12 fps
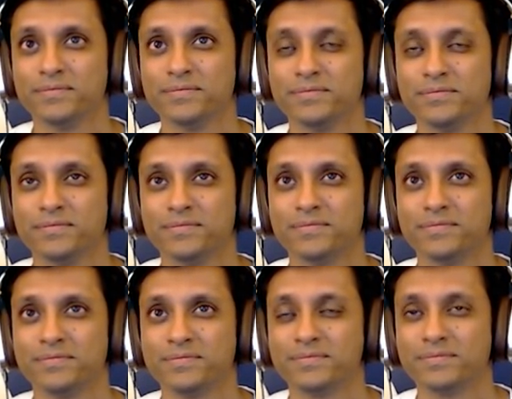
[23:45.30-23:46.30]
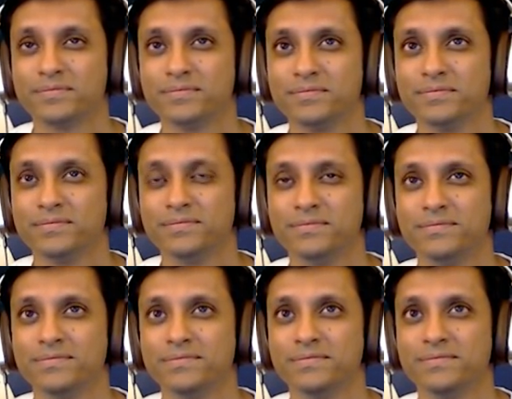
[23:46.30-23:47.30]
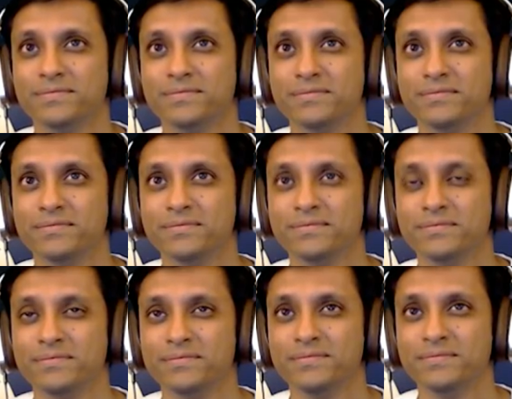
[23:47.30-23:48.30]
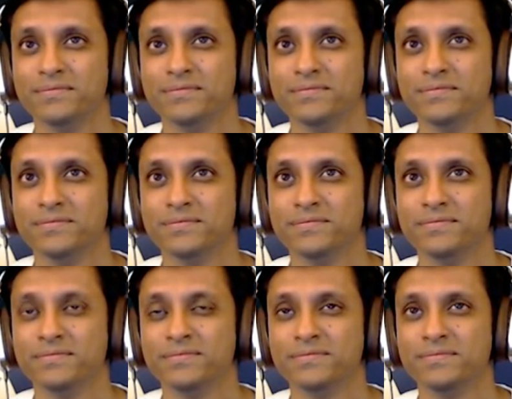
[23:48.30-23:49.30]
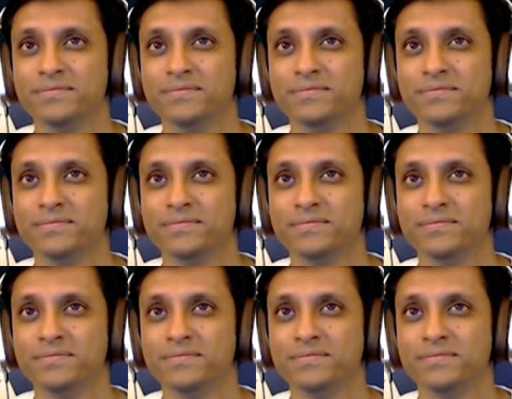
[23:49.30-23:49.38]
The person shown says nothing.